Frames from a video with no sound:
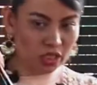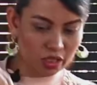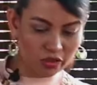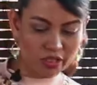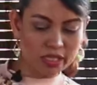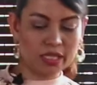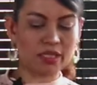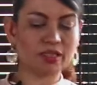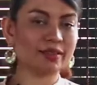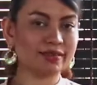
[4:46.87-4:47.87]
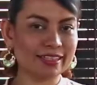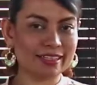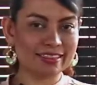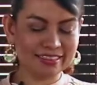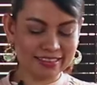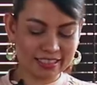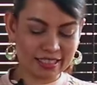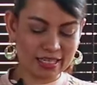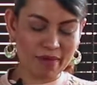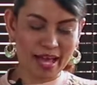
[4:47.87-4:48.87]
ingredient
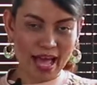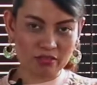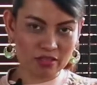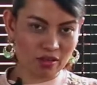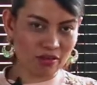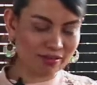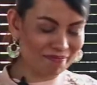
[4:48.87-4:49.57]
in my household,